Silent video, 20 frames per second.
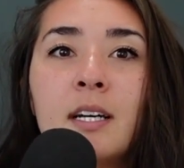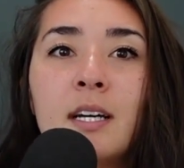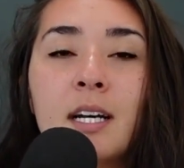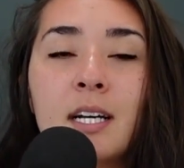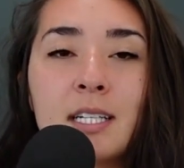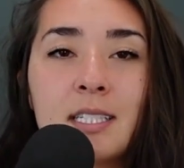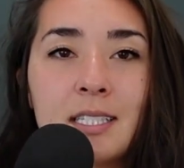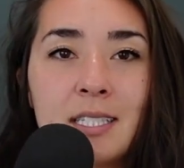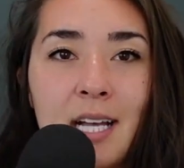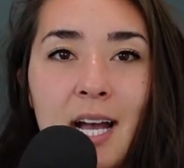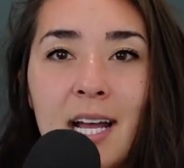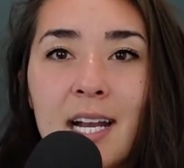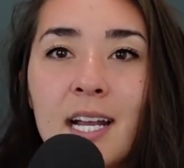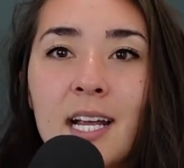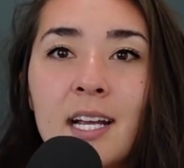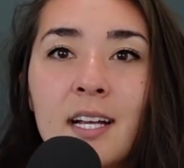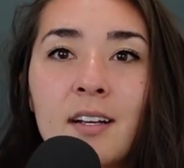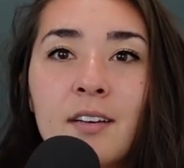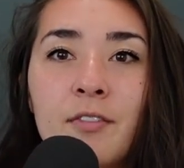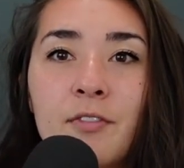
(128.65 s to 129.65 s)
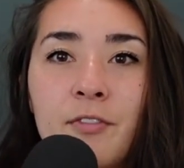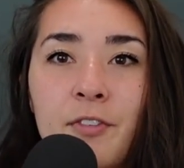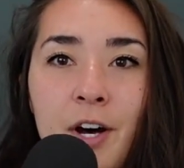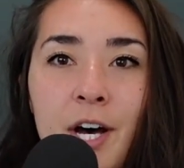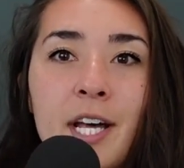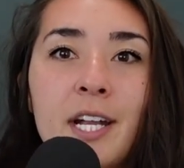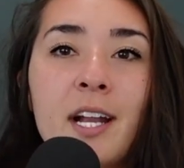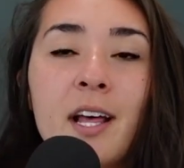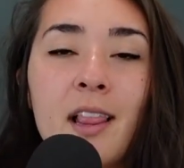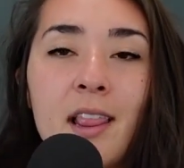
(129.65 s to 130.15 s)
exciting,
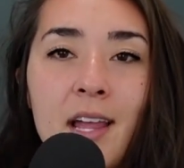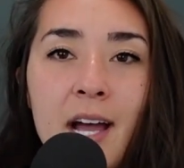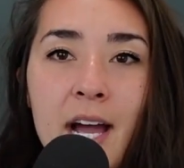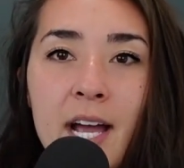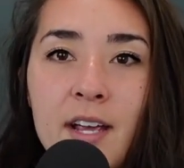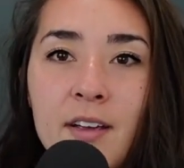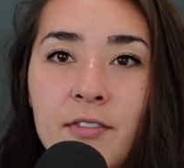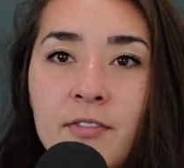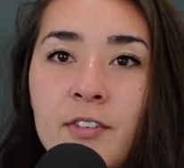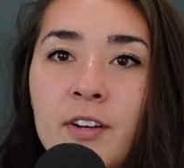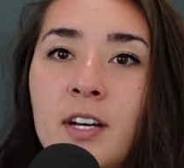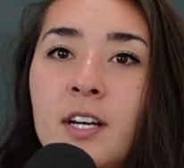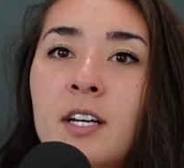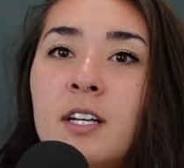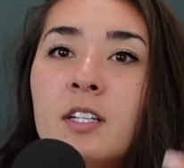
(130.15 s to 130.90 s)
fun life.